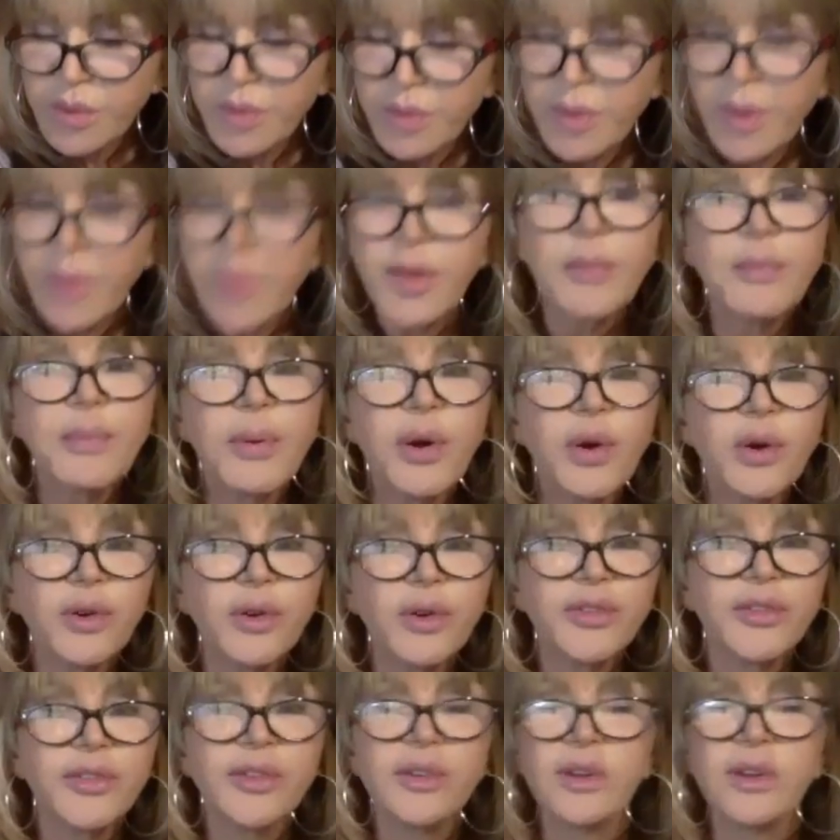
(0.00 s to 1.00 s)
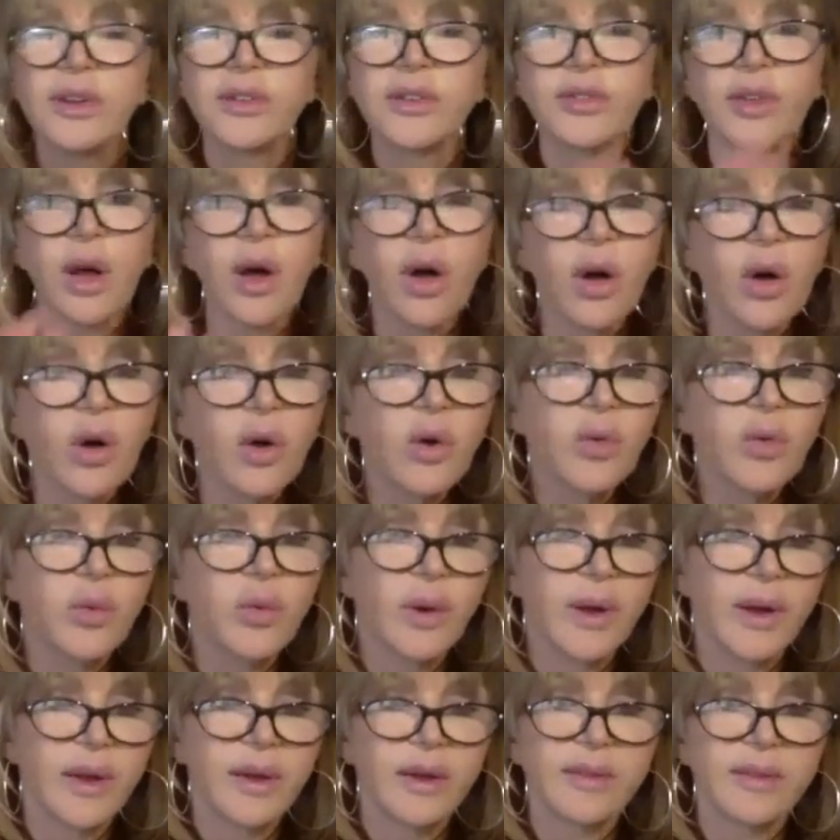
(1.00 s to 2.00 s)
The person is
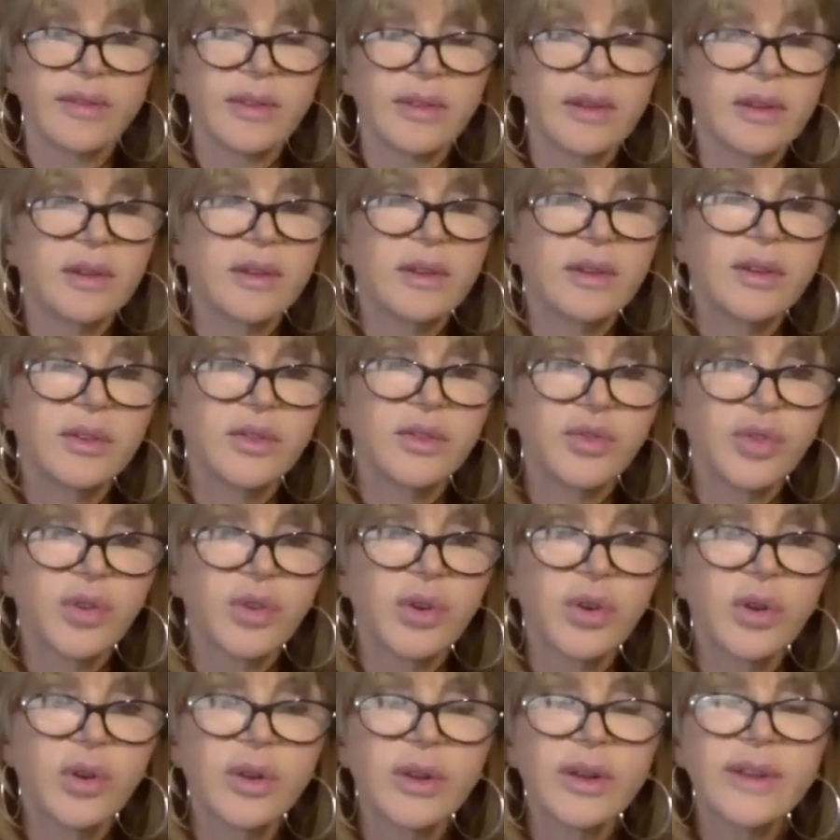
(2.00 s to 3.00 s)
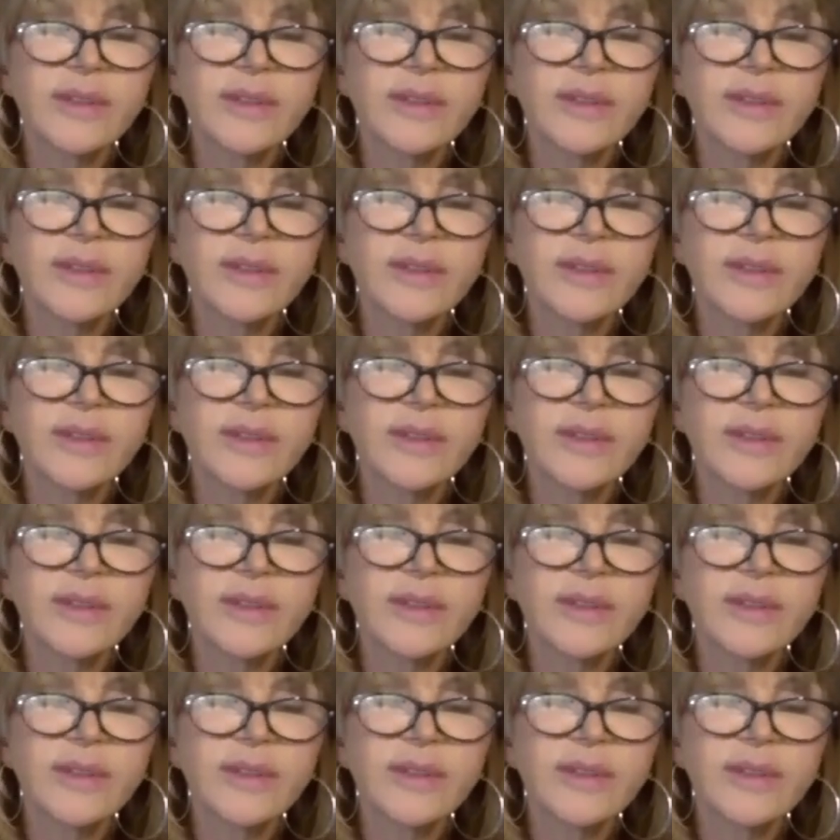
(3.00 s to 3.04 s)
always in control.